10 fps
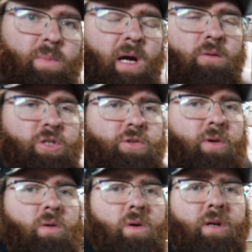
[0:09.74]

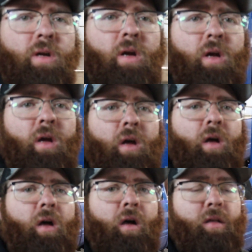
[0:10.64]
Powerstroke,
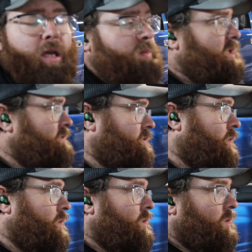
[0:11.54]
came in
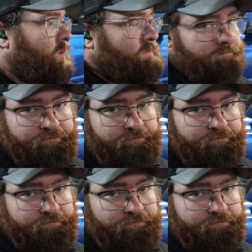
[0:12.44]
for a